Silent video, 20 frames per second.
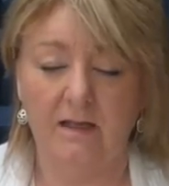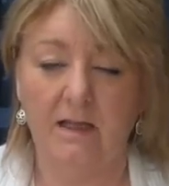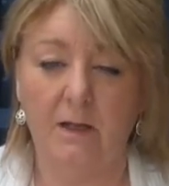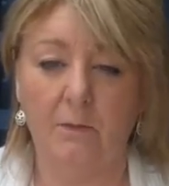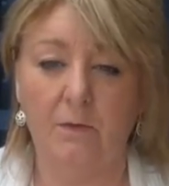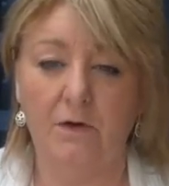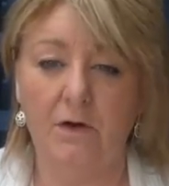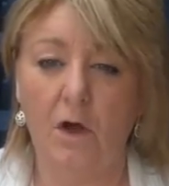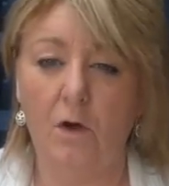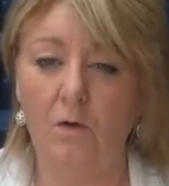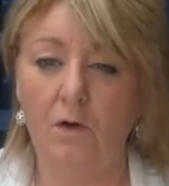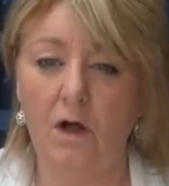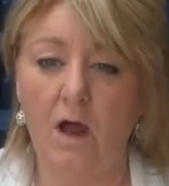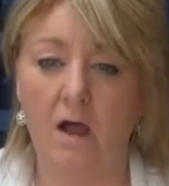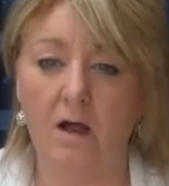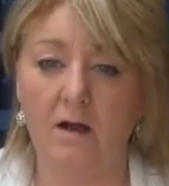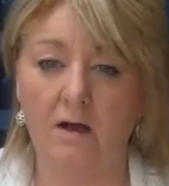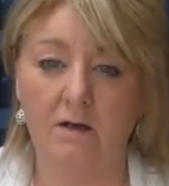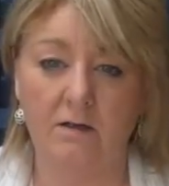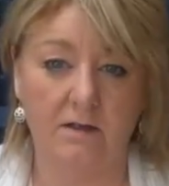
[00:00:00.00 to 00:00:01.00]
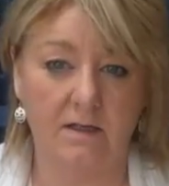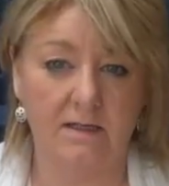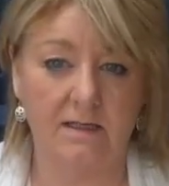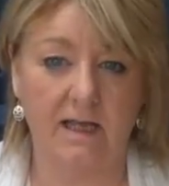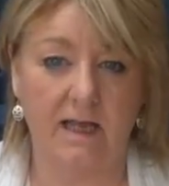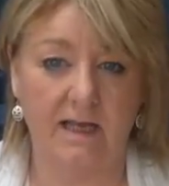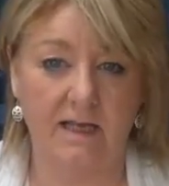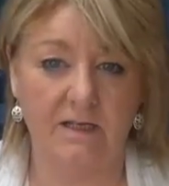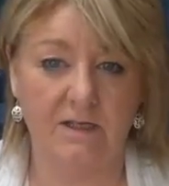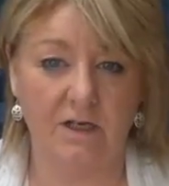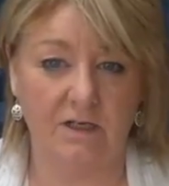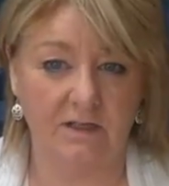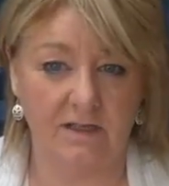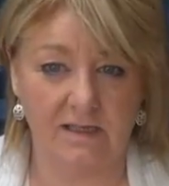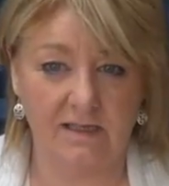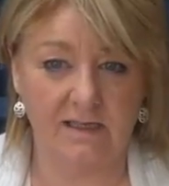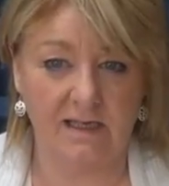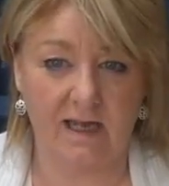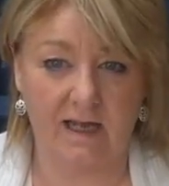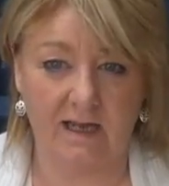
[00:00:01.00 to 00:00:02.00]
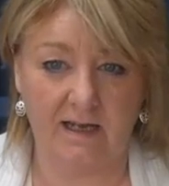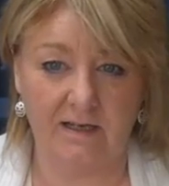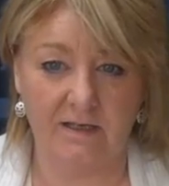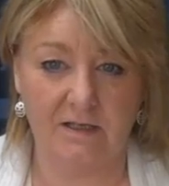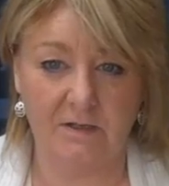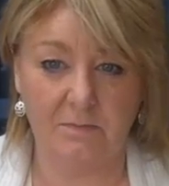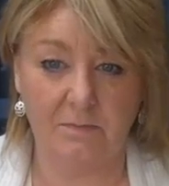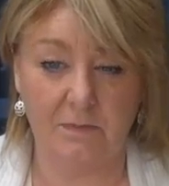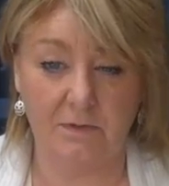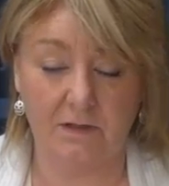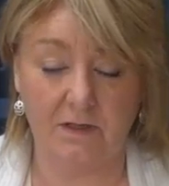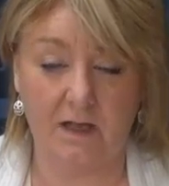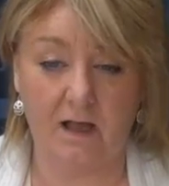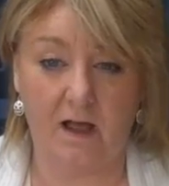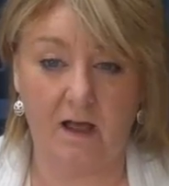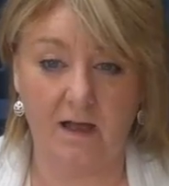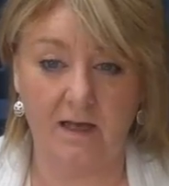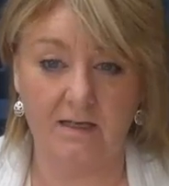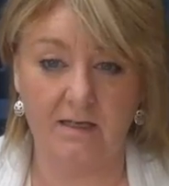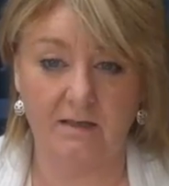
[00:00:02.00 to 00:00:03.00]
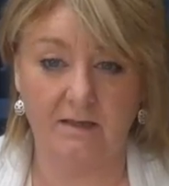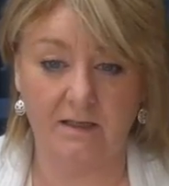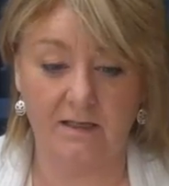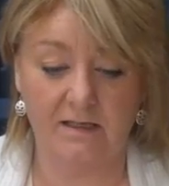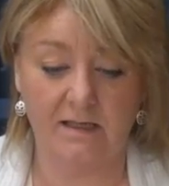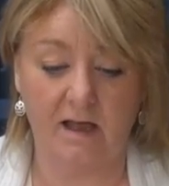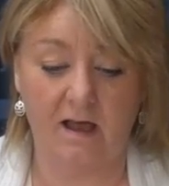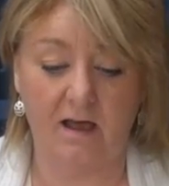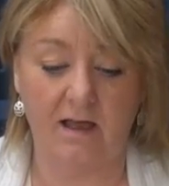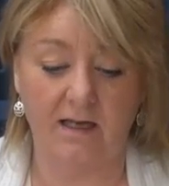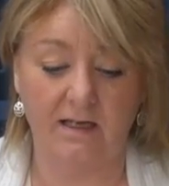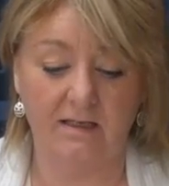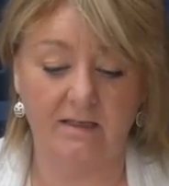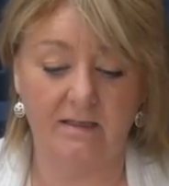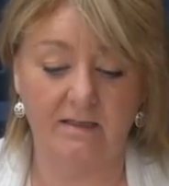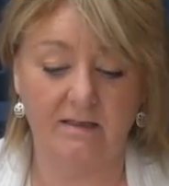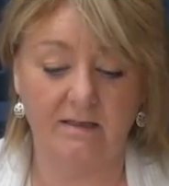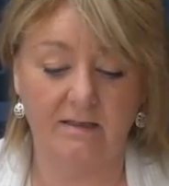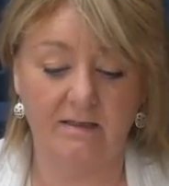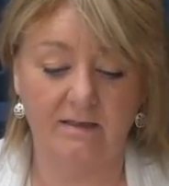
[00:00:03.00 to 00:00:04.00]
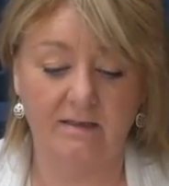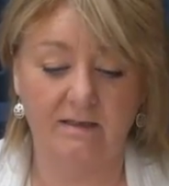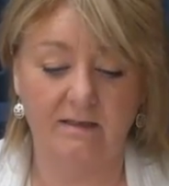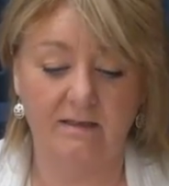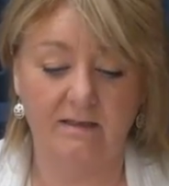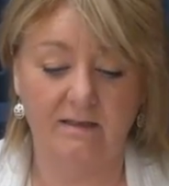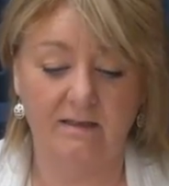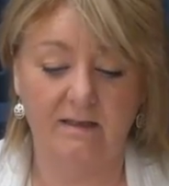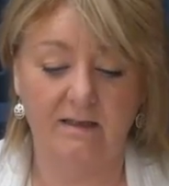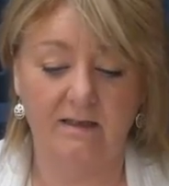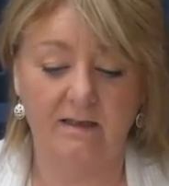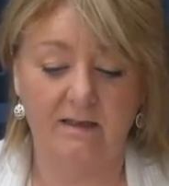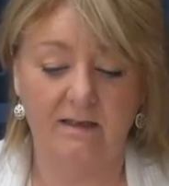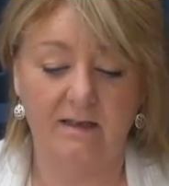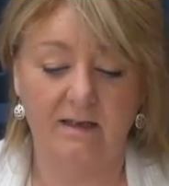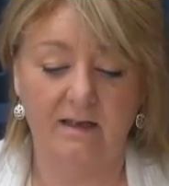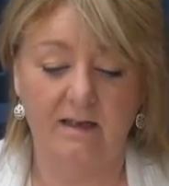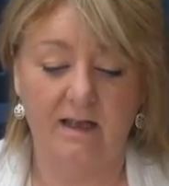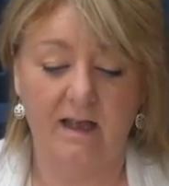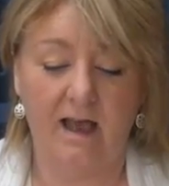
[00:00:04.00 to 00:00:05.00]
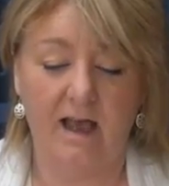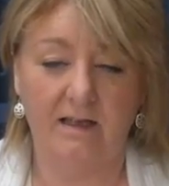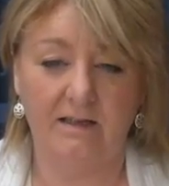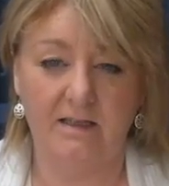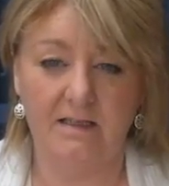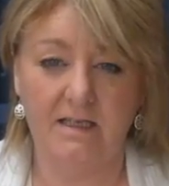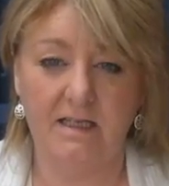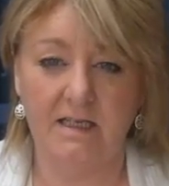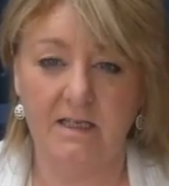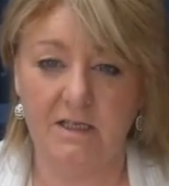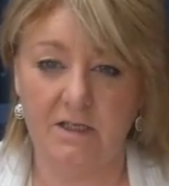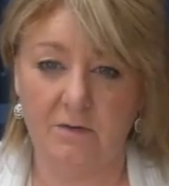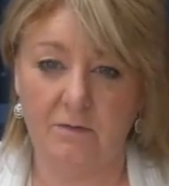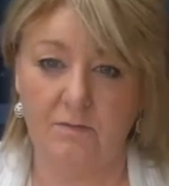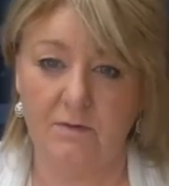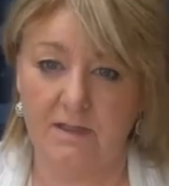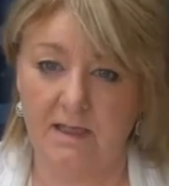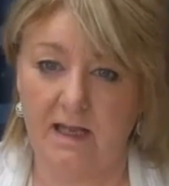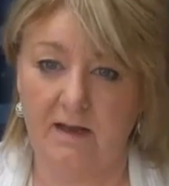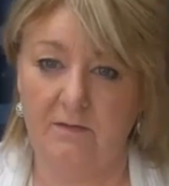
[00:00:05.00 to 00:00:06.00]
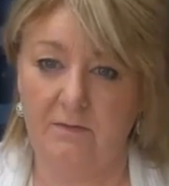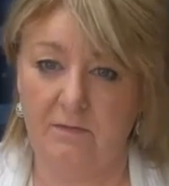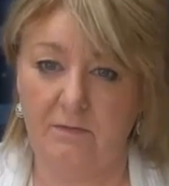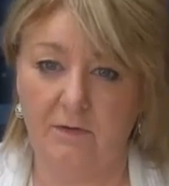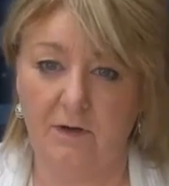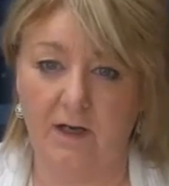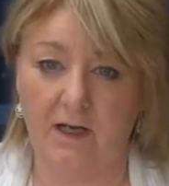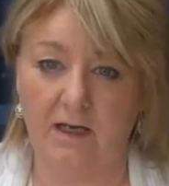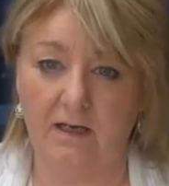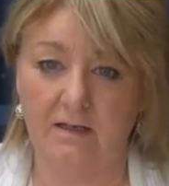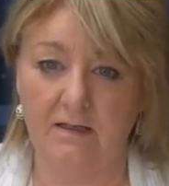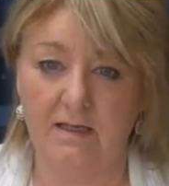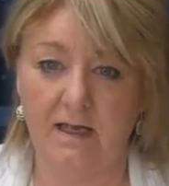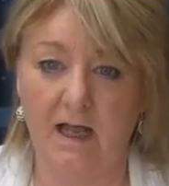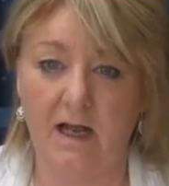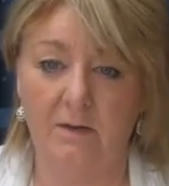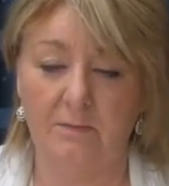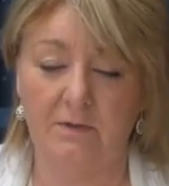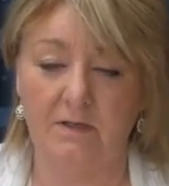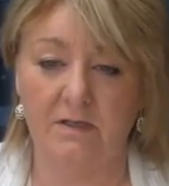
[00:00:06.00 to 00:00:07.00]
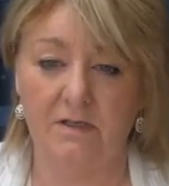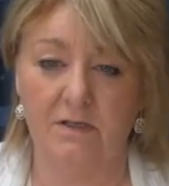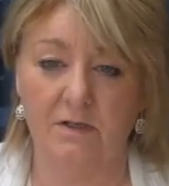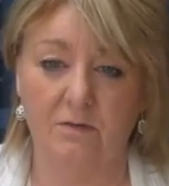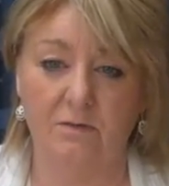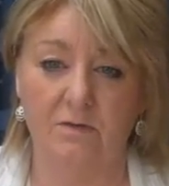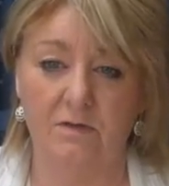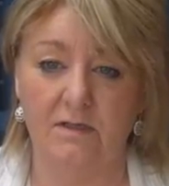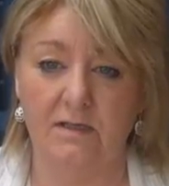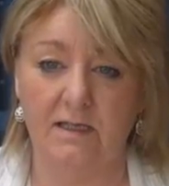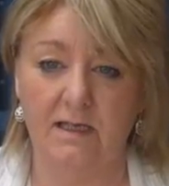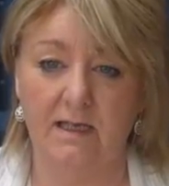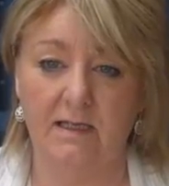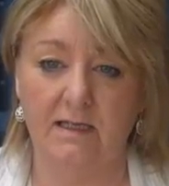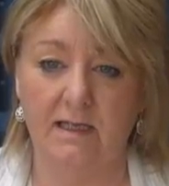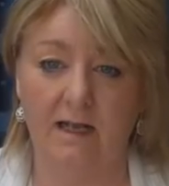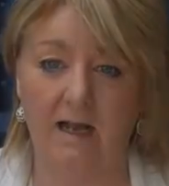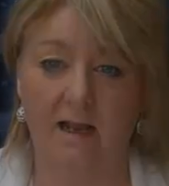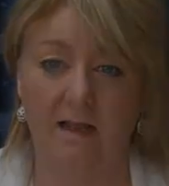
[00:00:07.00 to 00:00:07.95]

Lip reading: They were no longer the sage on the stage, but the guide on the side. And the teacher was then free to help the students in the